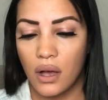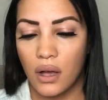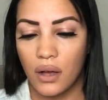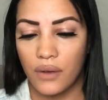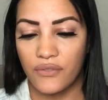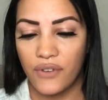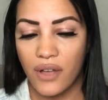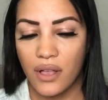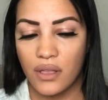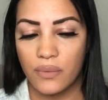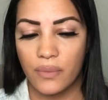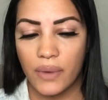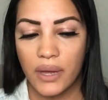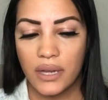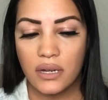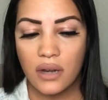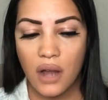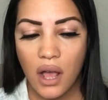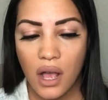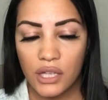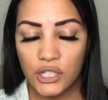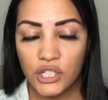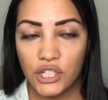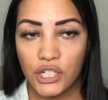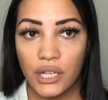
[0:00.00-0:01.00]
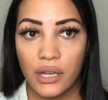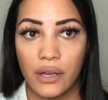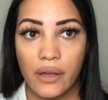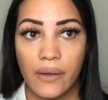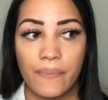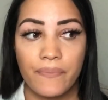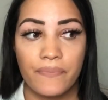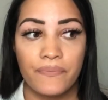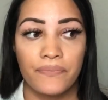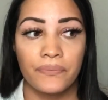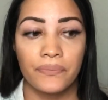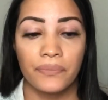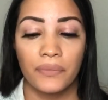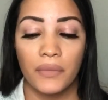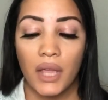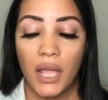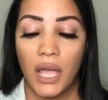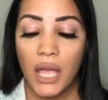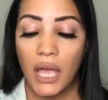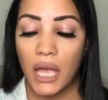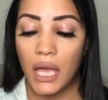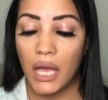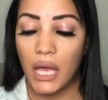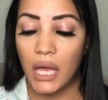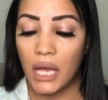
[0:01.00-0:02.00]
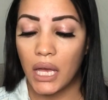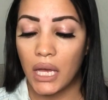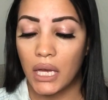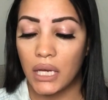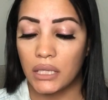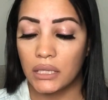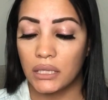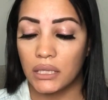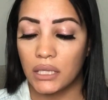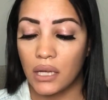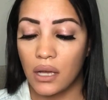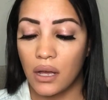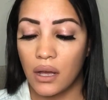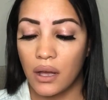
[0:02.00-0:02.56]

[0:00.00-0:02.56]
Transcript: followed by nausea. And